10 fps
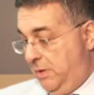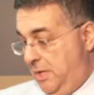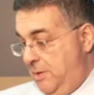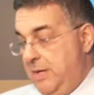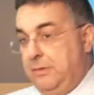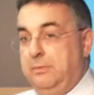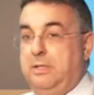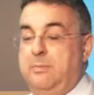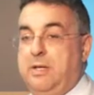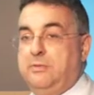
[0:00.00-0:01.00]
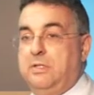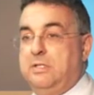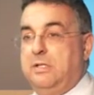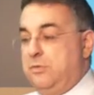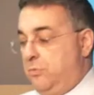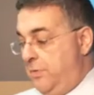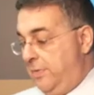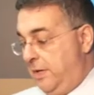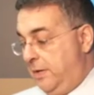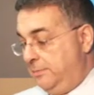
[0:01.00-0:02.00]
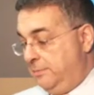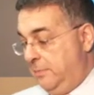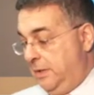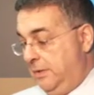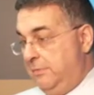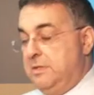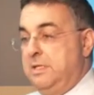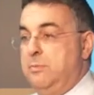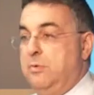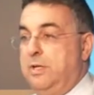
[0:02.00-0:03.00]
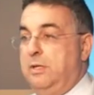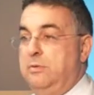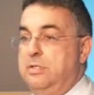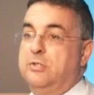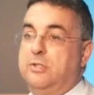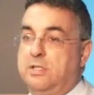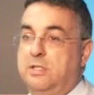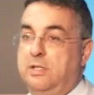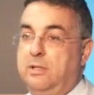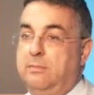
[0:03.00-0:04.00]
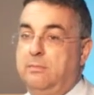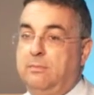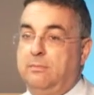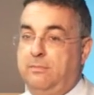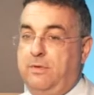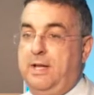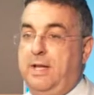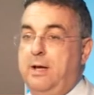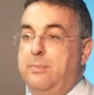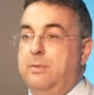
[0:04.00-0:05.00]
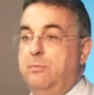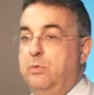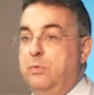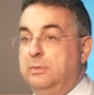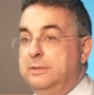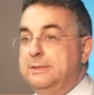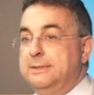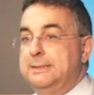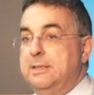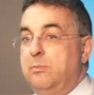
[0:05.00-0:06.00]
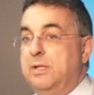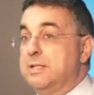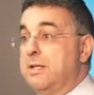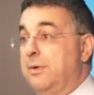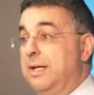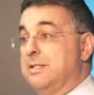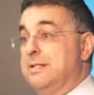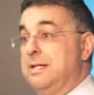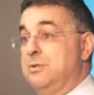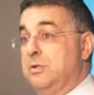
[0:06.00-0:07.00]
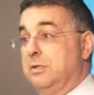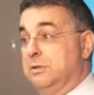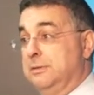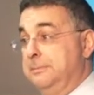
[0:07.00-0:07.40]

Email details are on there, and if there's anybody who's interested in finding out a bit more, please don't hesitate to ask.